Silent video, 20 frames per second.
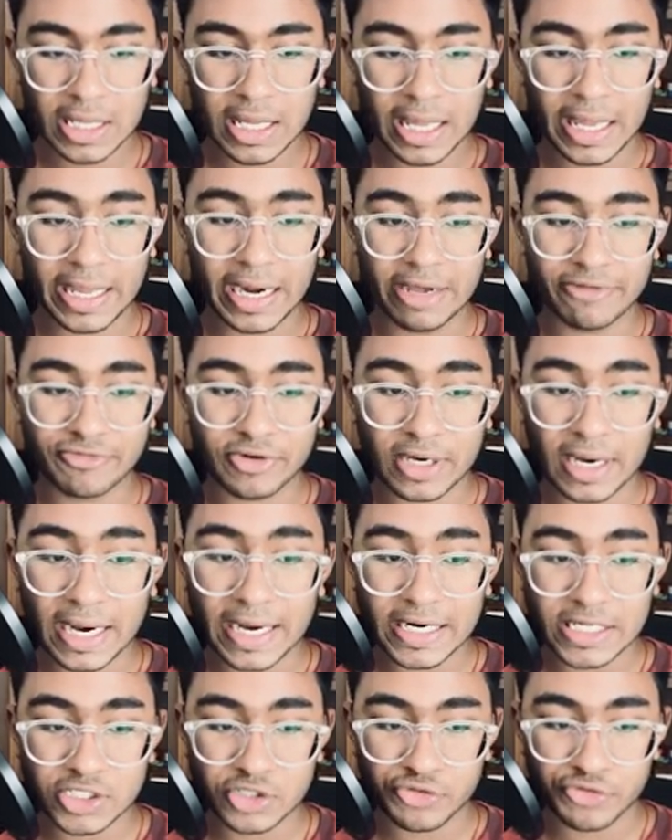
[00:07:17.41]
And after knight
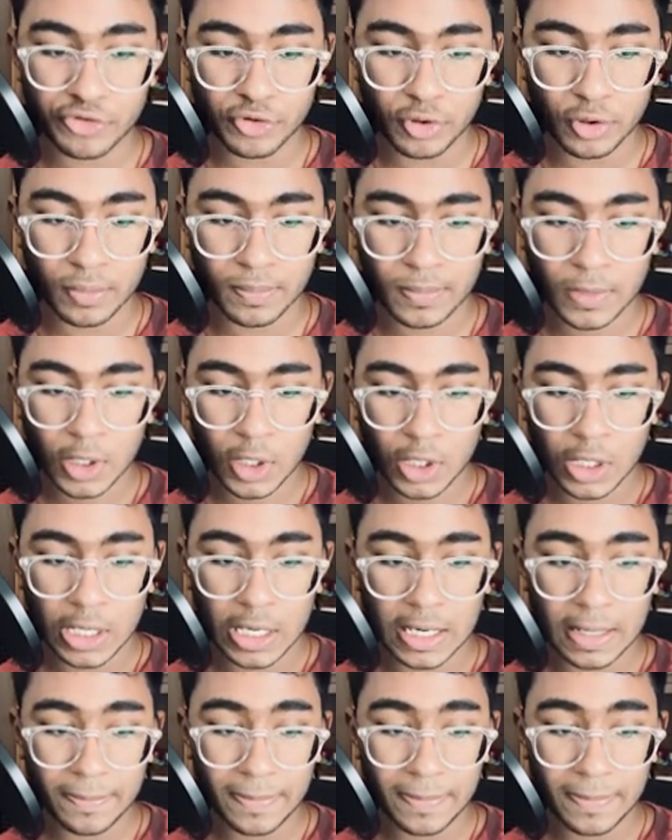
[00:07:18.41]
h four, uh,